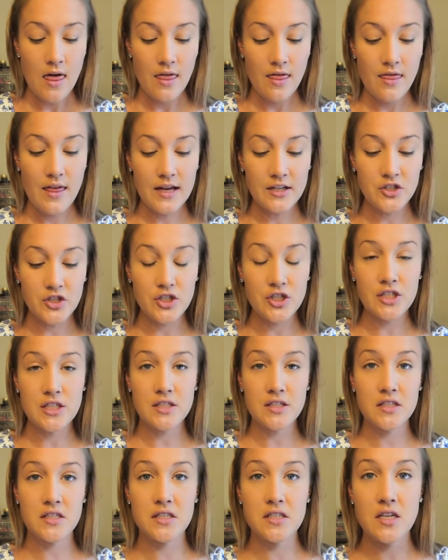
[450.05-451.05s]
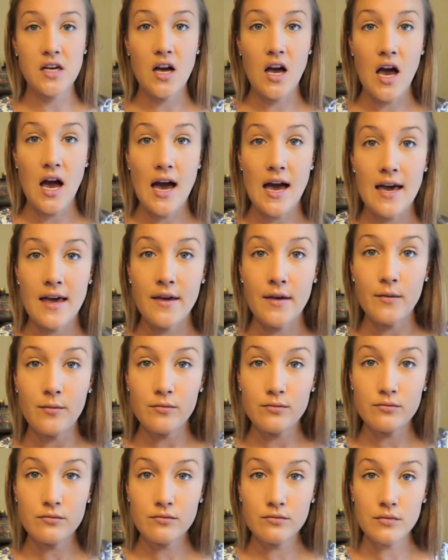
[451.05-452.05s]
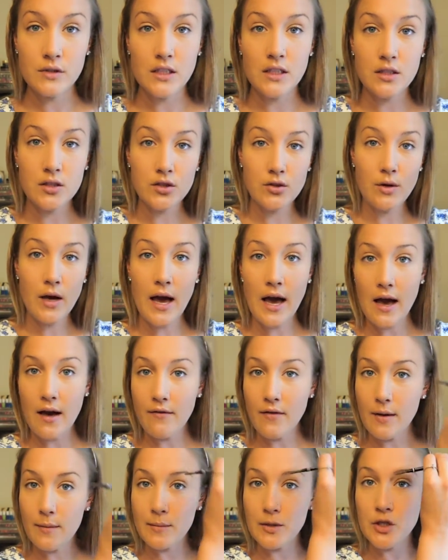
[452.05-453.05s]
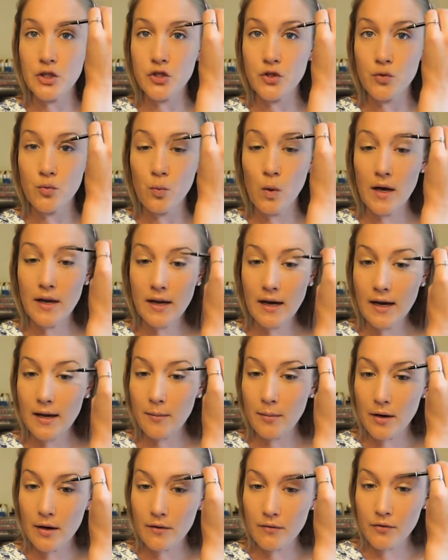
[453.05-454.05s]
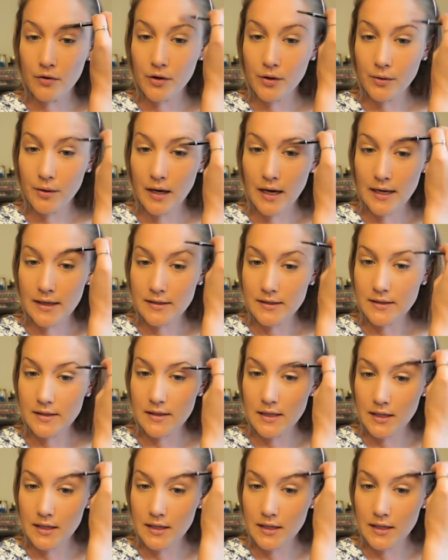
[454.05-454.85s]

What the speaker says: that's just, I'm gonna do one eyebrow for you guys,